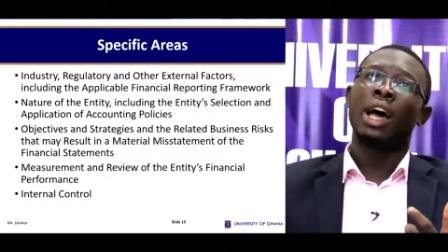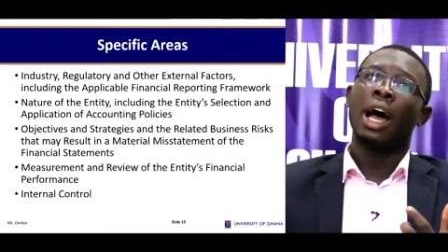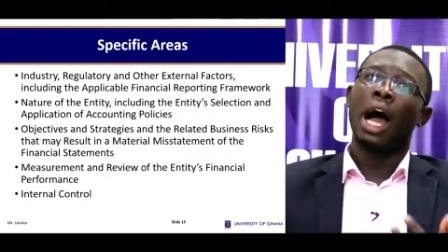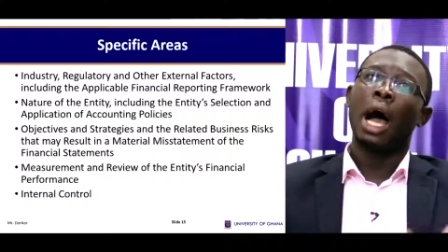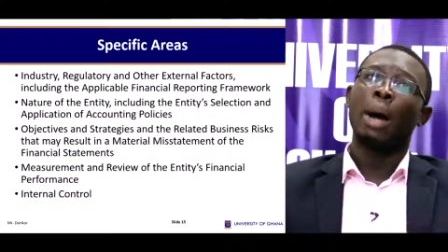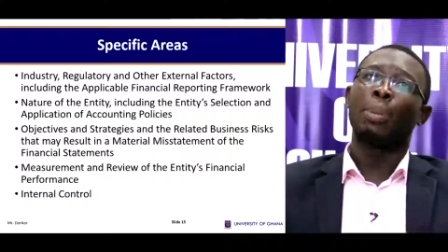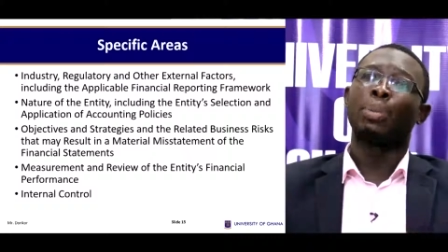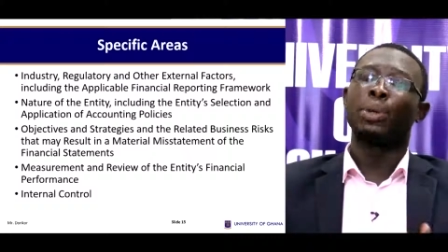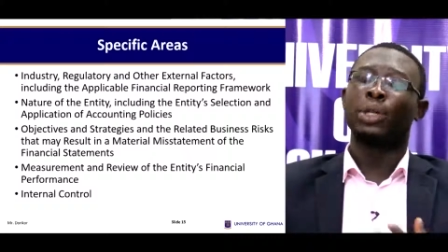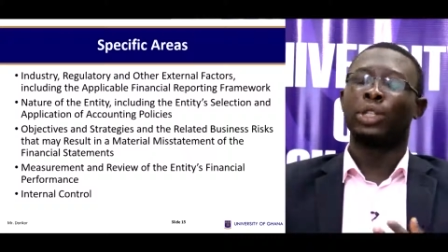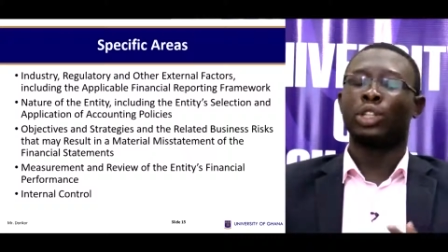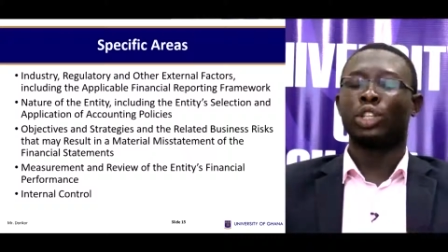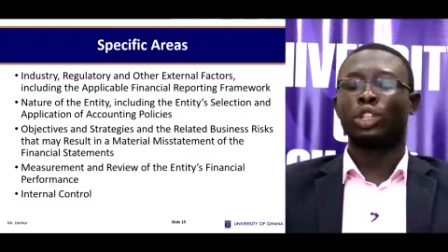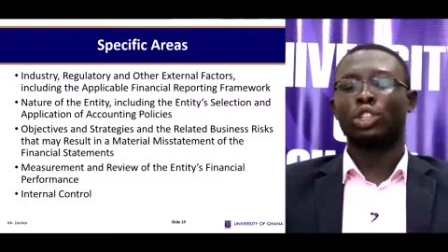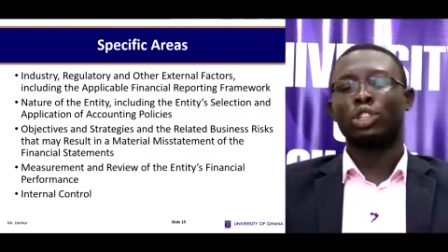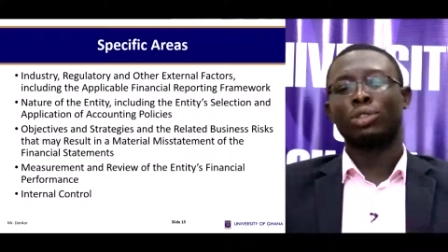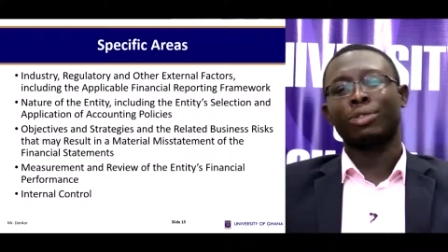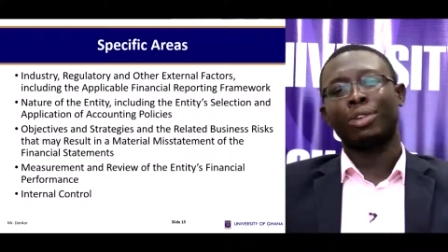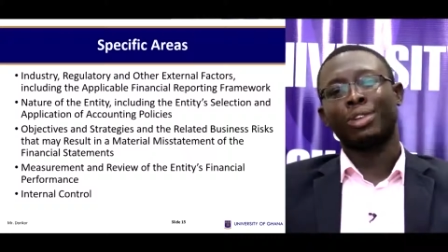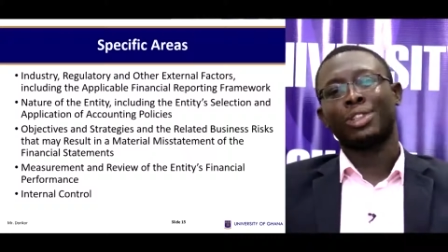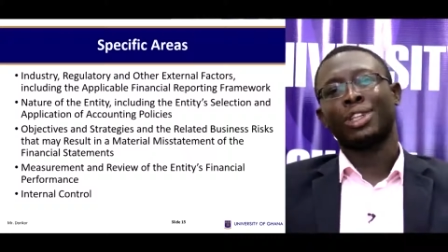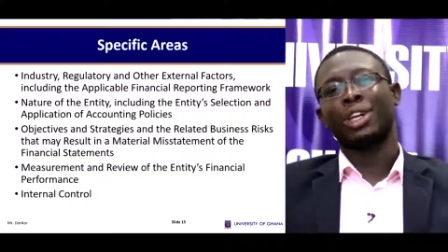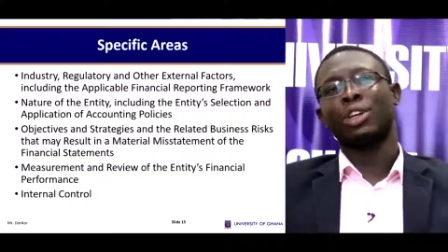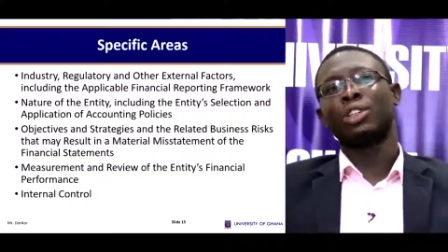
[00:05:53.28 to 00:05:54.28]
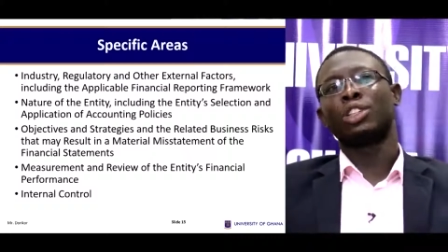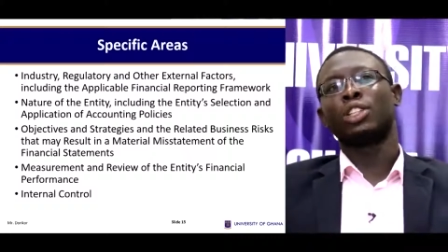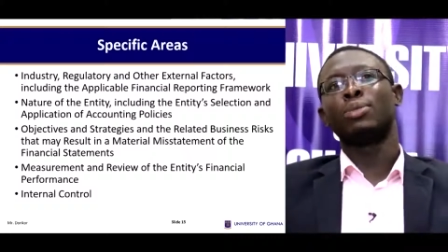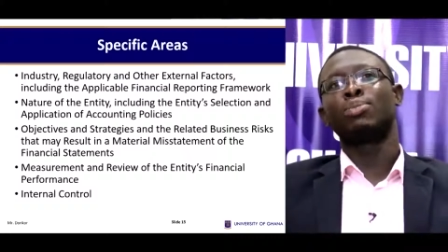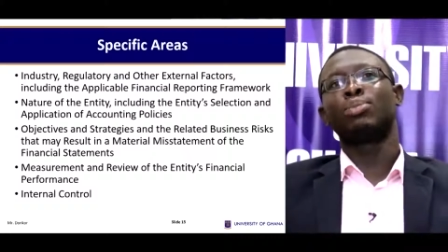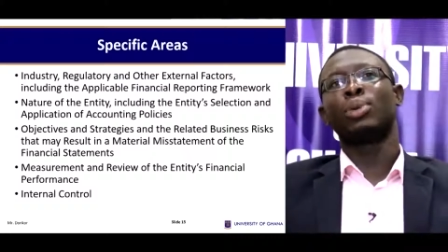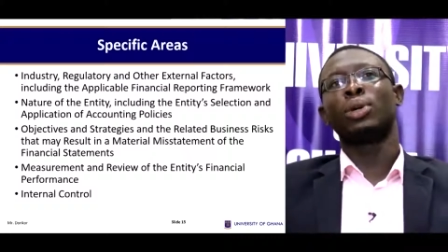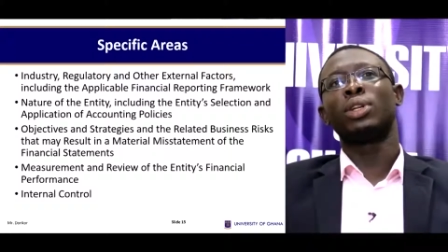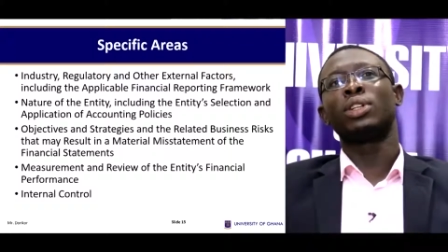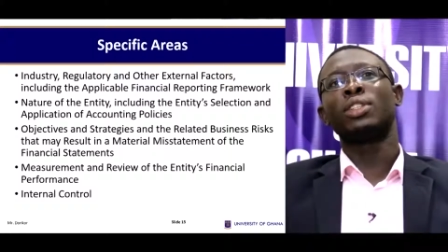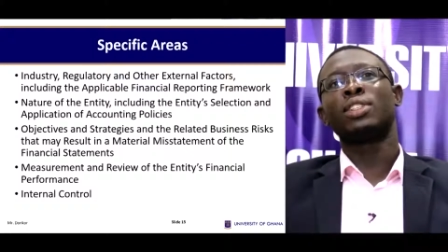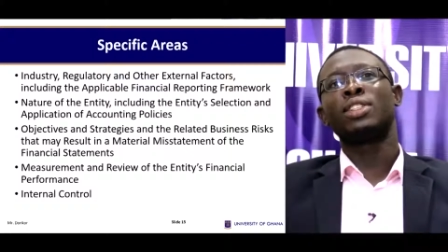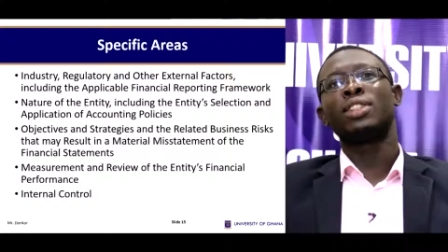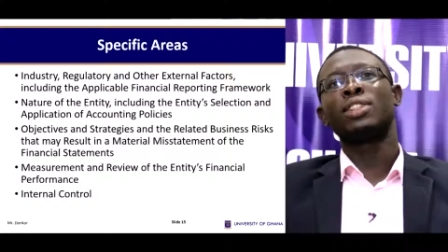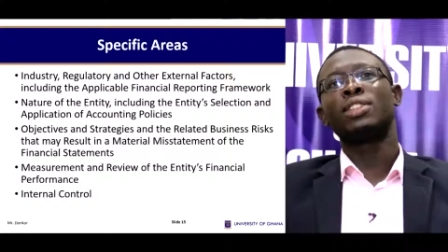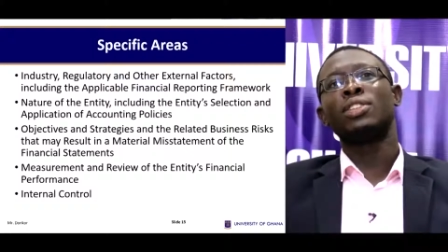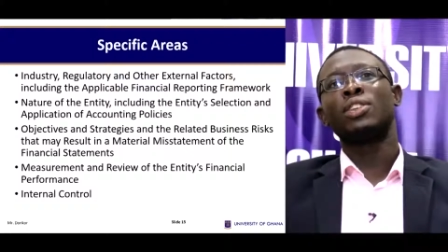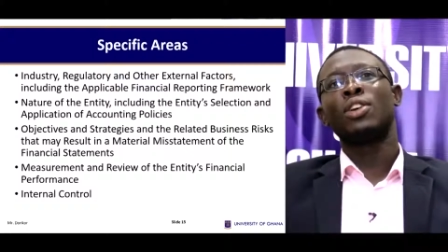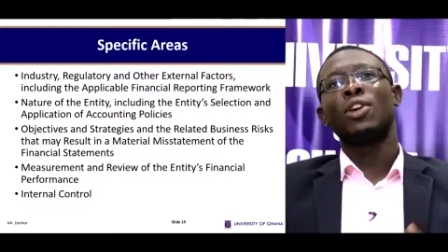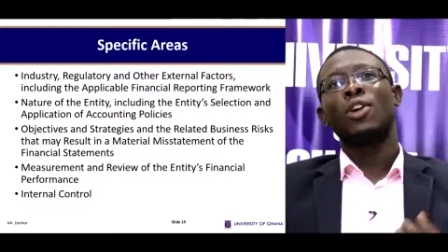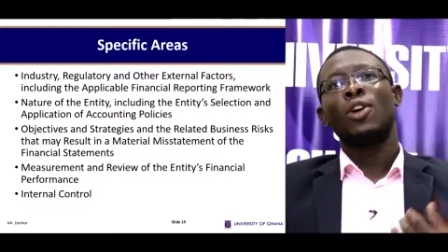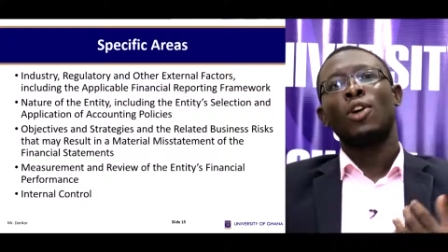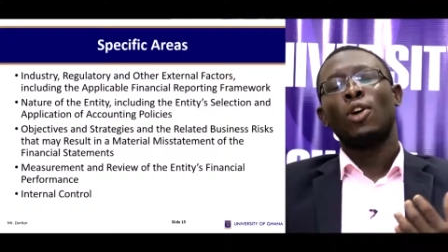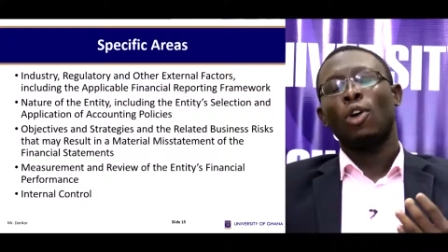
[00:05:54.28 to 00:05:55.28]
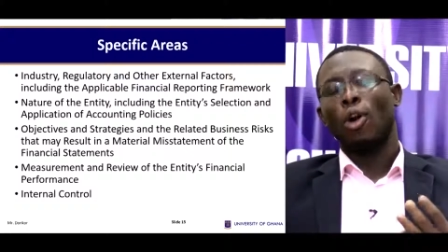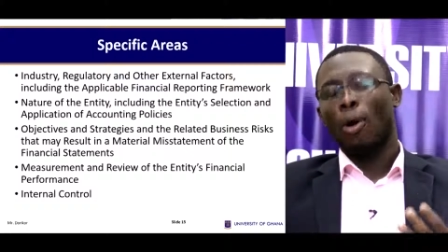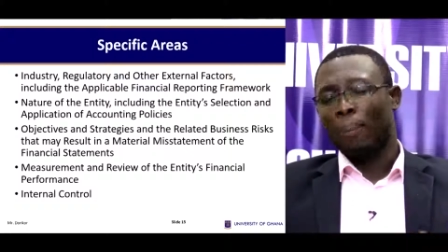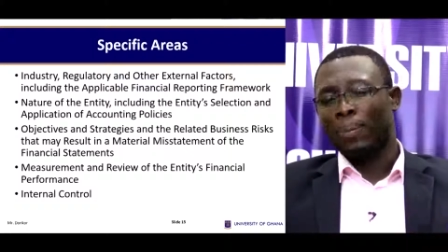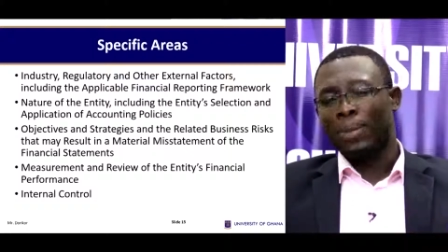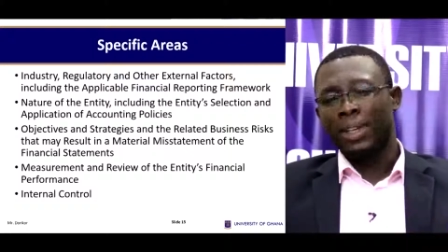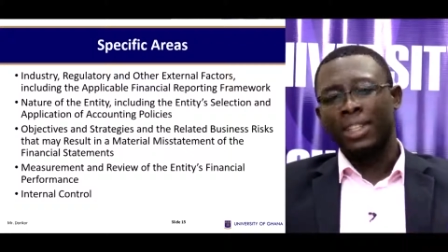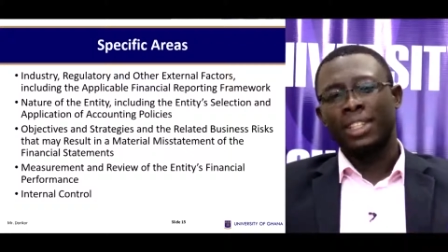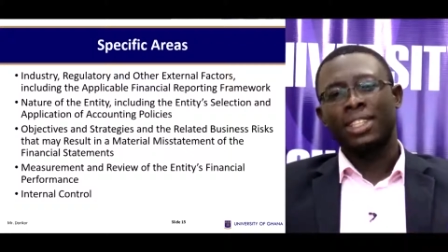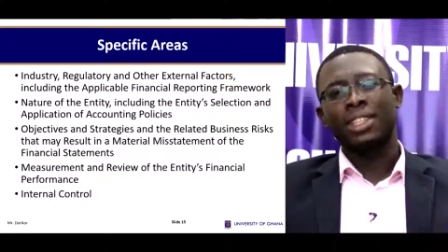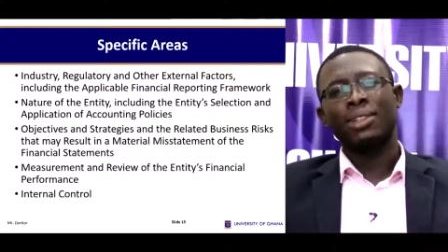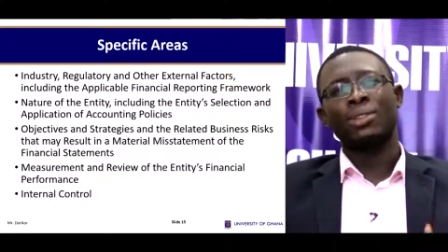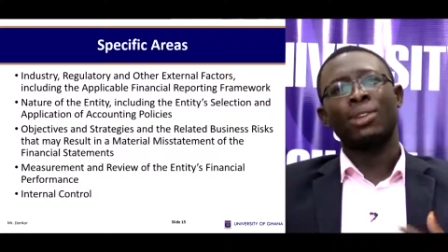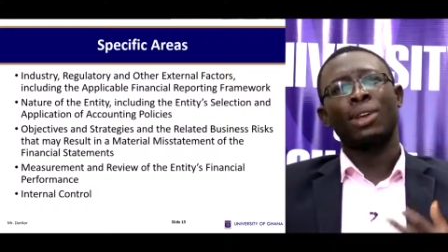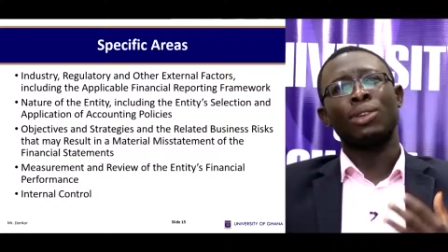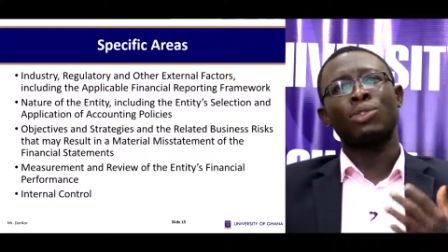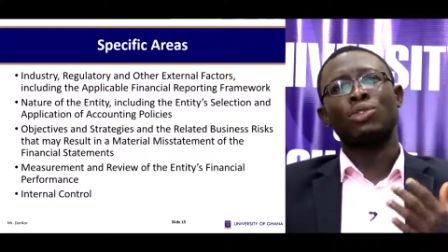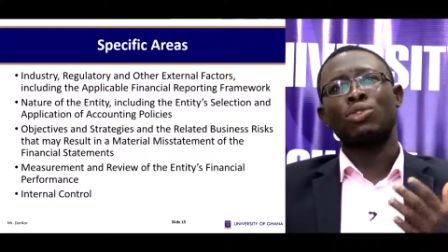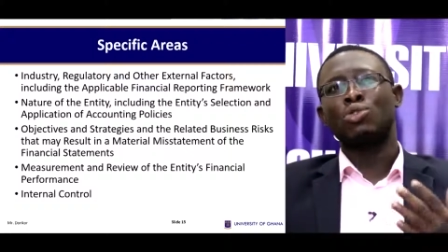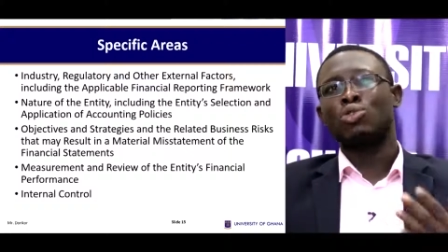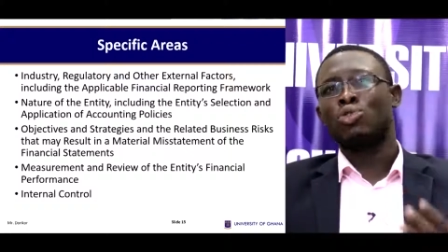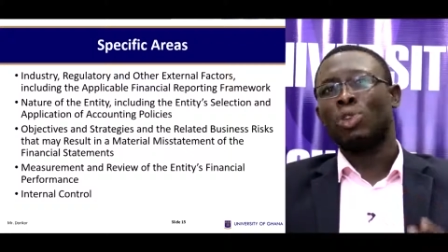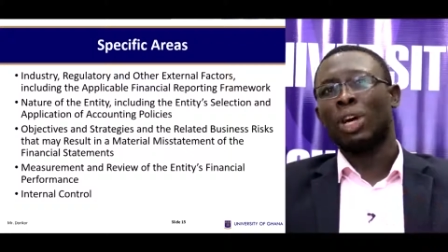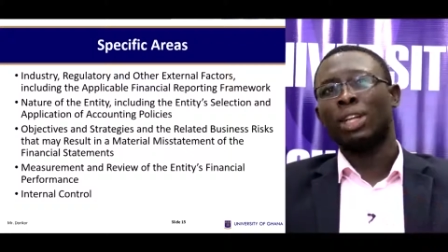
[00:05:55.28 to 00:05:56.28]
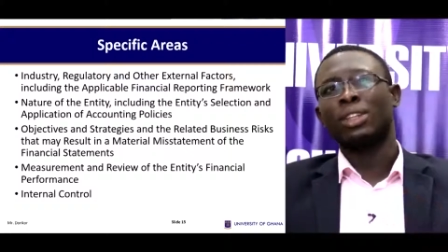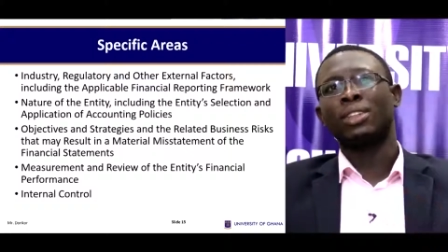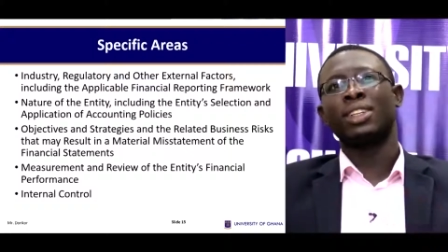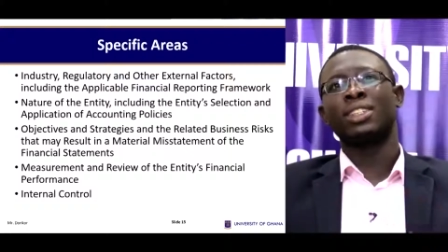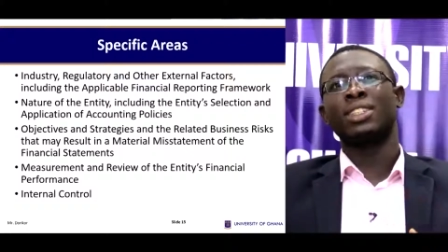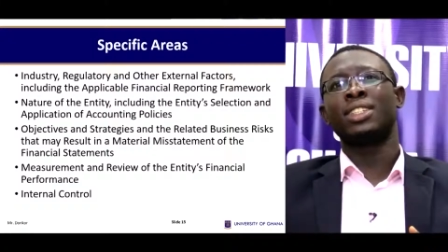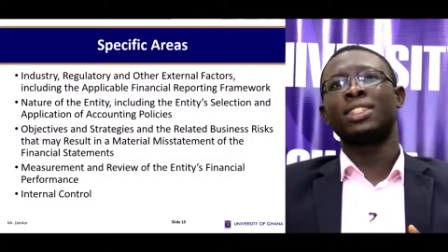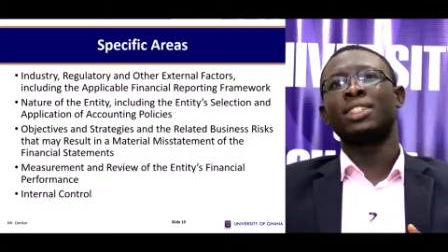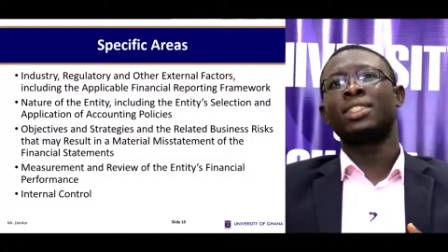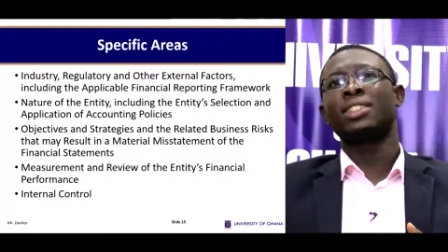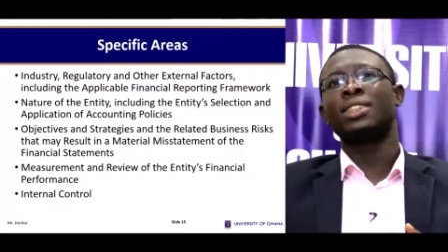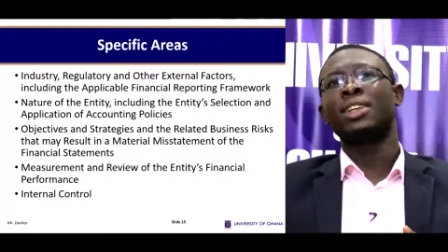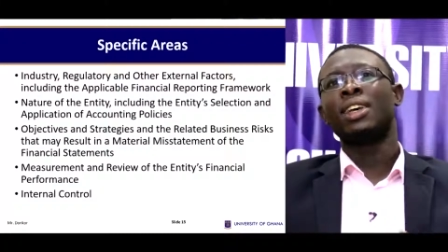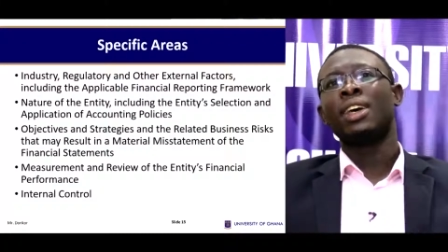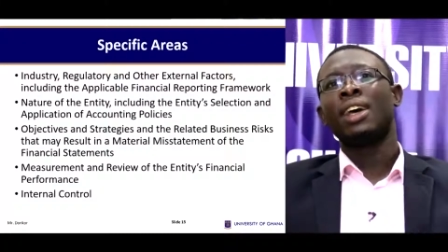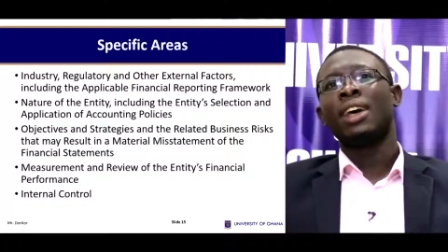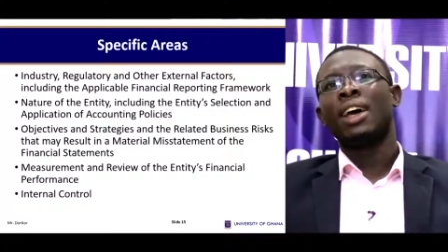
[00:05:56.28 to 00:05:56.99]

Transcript: application of accounting policies, objectives and strategies,